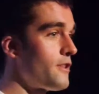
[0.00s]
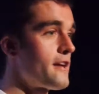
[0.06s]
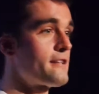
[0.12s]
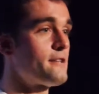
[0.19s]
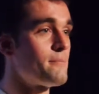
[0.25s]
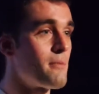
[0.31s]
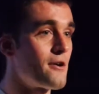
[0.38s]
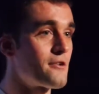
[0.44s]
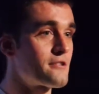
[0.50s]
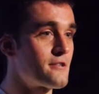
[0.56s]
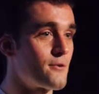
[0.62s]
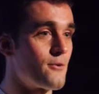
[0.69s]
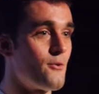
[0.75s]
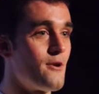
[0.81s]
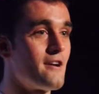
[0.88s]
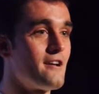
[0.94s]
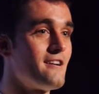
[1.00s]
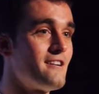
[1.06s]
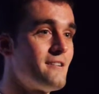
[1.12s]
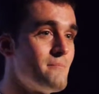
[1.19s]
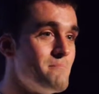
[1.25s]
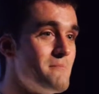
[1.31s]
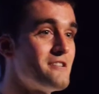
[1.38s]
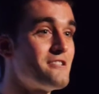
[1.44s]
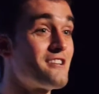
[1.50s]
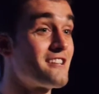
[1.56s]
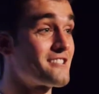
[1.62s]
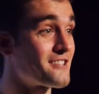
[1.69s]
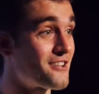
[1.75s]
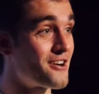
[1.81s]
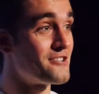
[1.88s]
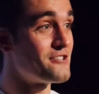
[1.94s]
we like to boast that we're one of
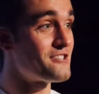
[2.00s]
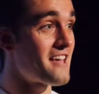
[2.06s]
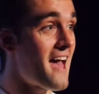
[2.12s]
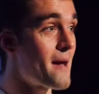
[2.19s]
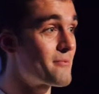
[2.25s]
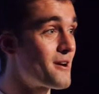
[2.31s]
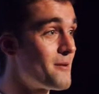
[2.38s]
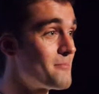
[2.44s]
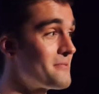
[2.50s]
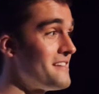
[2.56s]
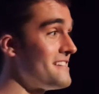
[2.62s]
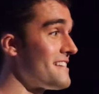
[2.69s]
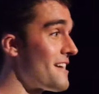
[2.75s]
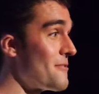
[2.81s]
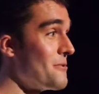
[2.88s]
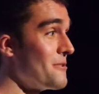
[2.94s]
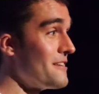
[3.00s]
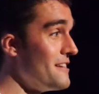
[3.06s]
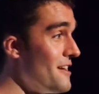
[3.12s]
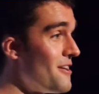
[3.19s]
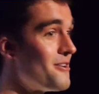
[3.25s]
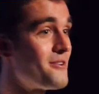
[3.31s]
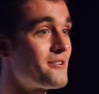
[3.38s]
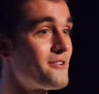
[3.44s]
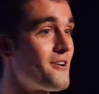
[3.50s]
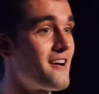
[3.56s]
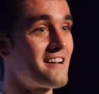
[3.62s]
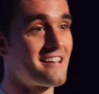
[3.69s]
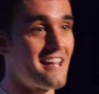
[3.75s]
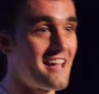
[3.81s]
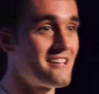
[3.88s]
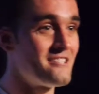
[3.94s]
Michigan's largest app companies. I don't really know how
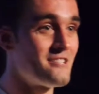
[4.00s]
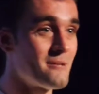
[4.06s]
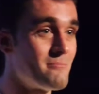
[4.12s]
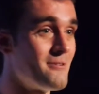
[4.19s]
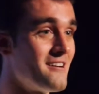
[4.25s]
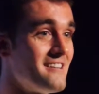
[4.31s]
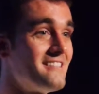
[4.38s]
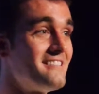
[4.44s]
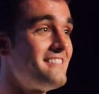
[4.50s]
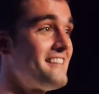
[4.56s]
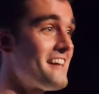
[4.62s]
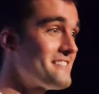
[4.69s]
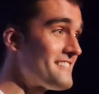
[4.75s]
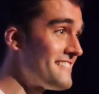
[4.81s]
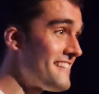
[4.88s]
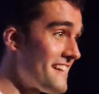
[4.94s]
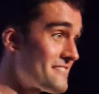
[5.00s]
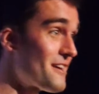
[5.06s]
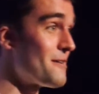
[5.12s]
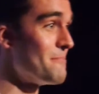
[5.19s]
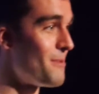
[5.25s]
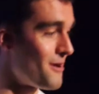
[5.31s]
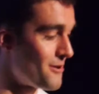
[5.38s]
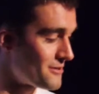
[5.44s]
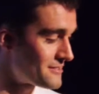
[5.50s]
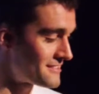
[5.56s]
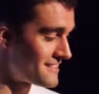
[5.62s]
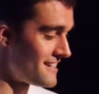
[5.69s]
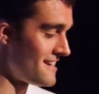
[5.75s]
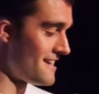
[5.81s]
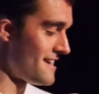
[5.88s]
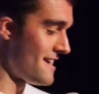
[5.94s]
to gauge it, but that's our boast.
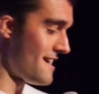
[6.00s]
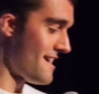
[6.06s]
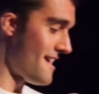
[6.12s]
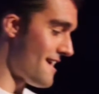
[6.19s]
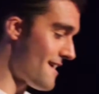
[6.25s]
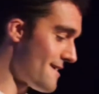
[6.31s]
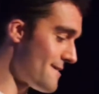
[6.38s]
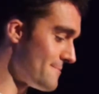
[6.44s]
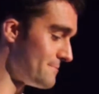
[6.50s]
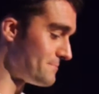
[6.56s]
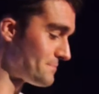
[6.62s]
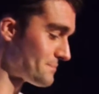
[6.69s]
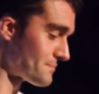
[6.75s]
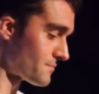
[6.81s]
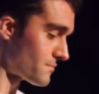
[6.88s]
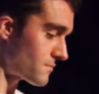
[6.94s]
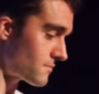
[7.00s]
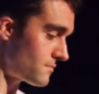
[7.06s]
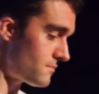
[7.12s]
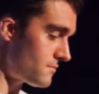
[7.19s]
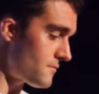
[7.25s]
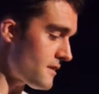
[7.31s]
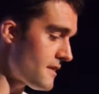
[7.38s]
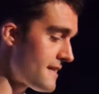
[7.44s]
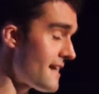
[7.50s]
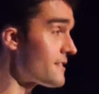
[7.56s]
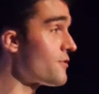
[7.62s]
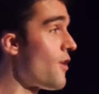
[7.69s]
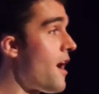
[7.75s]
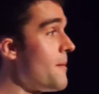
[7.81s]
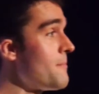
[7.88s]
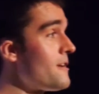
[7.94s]

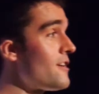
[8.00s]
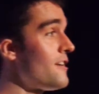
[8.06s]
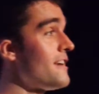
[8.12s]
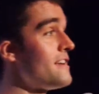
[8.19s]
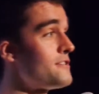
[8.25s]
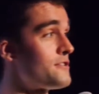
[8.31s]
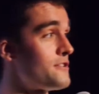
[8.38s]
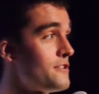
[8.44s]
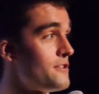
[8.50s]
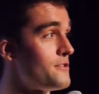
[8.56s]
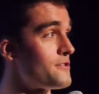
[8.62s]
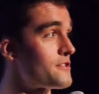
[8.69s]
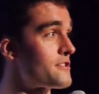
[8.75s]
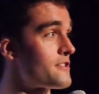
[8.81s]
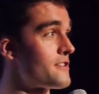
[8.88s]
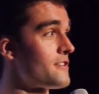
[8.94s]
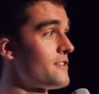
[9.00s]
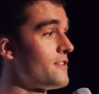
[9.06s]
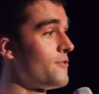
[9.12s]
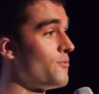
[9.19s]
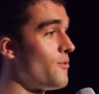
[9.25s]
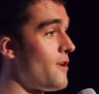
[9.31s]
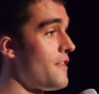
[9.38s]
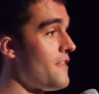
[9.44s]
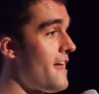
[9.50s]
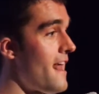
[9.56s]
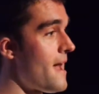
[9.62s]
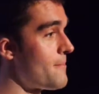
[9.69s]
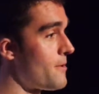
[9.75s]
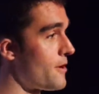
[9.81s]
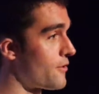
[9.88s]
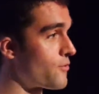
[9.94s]
So I'm here to introduce
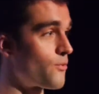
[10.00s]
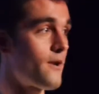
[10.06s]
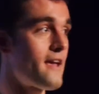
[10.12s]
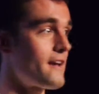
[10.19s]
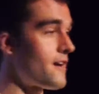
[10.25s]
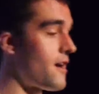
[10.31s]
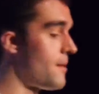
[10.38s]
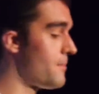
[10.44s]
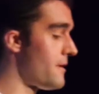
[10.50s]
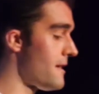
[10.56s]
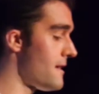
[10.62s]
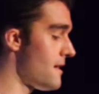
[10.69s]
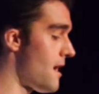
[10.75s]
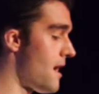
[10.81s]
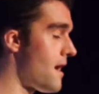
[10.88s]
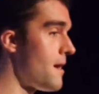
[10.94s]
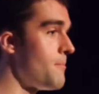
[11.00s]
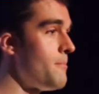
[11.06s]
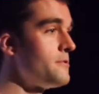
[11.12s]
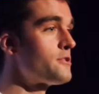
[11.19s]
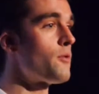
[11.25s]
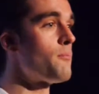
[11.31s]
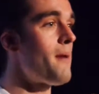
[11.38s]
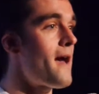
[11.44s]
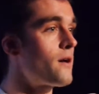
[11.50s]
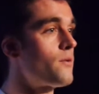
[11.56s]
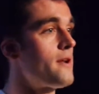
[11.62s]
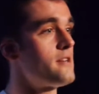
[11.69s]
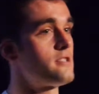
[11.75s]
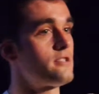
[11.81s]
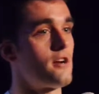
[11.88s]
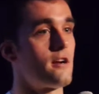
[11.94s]
RunThatApp, a great company. So back when
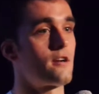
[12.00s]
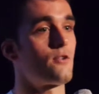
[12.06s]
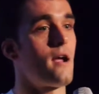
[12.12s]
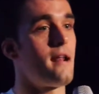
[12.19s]
I started